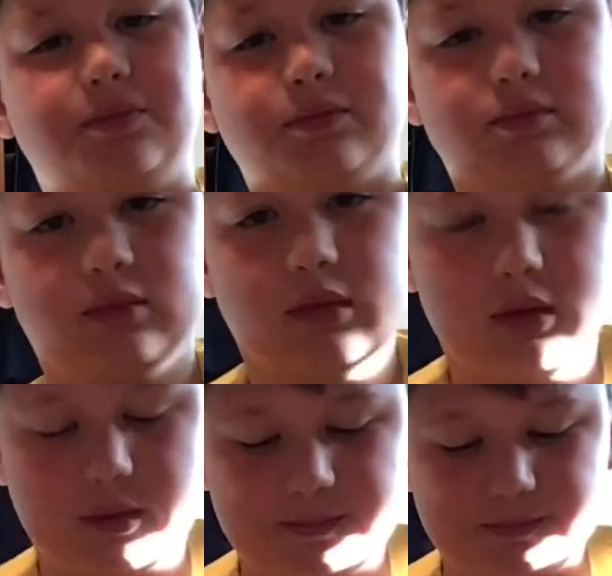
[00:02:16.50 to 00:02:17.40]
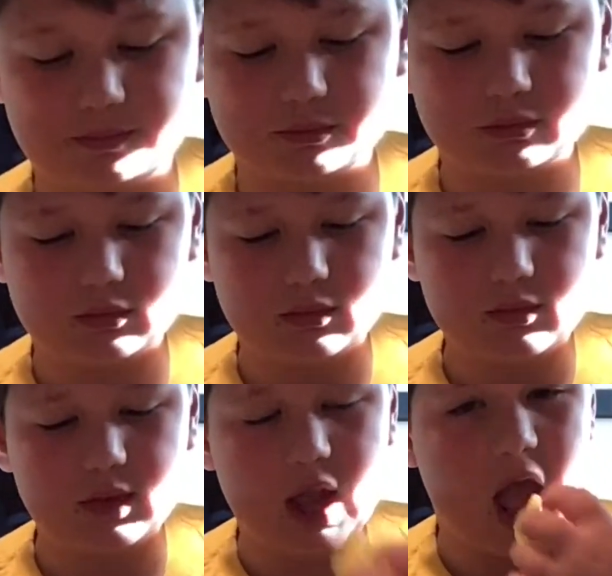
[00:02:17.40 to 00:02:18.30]
but we forget how it
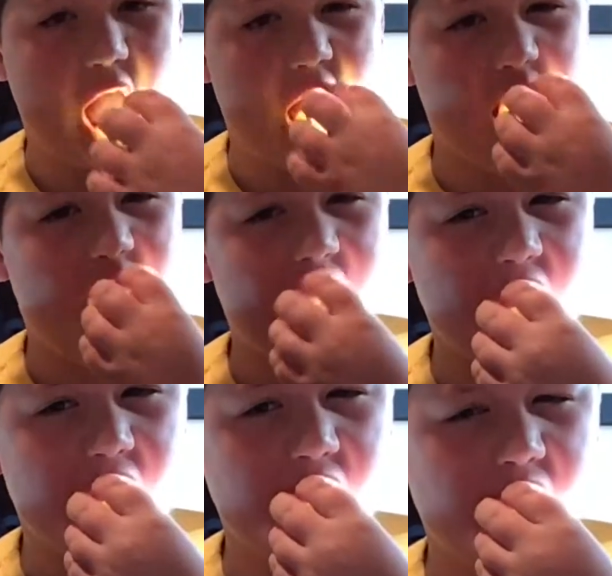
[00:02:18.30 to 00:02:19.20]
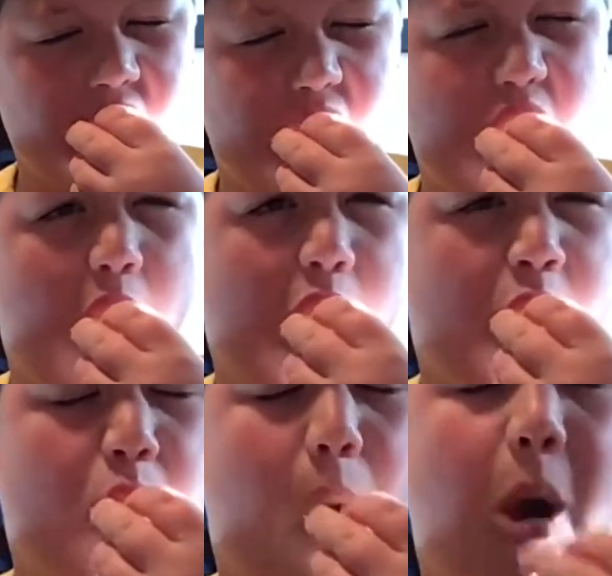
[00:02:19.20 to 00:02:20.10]
tastes, so
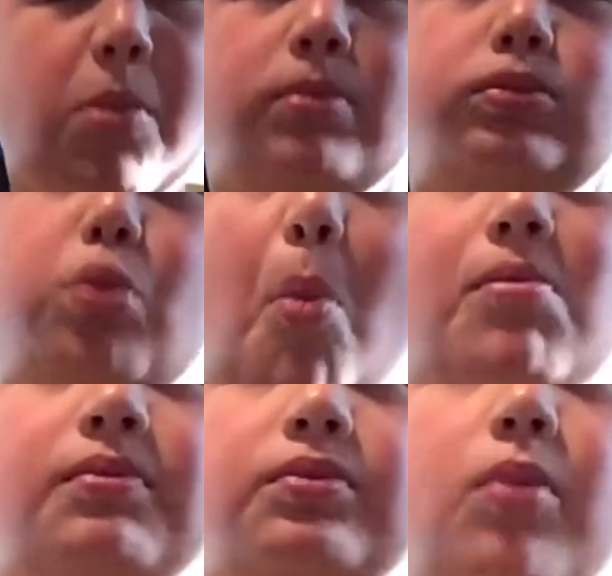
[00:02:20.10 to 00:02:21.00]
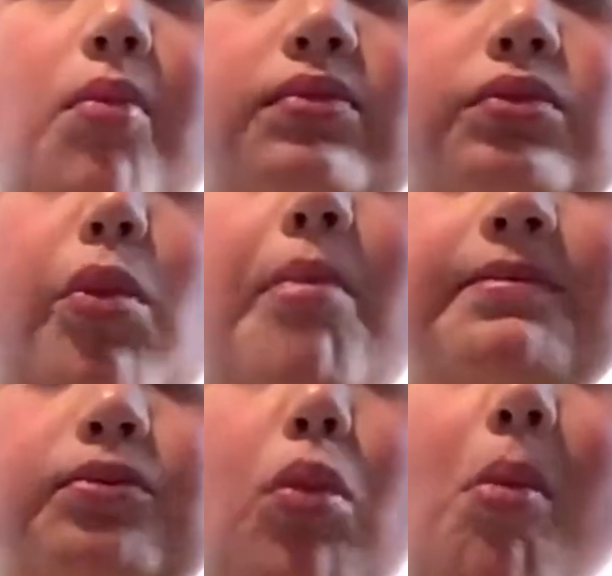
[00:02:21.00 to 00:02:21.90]
we have to tell you
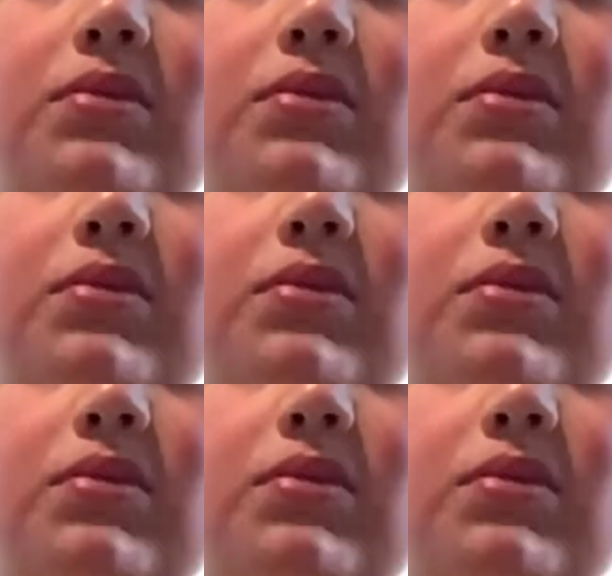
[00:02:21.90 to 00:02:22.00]
guys.